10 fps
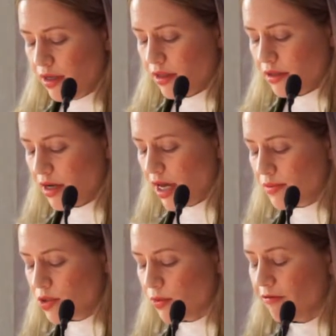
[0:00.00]
the
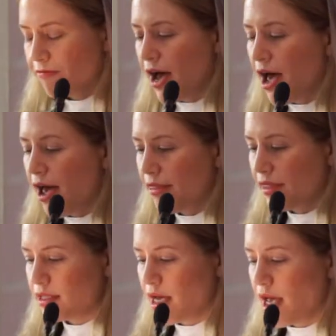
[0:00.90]
times we fought,
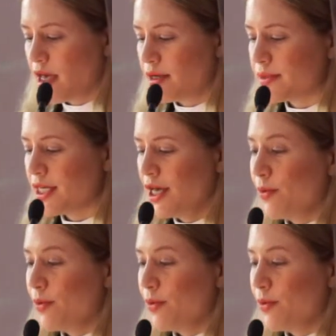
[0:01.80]
the times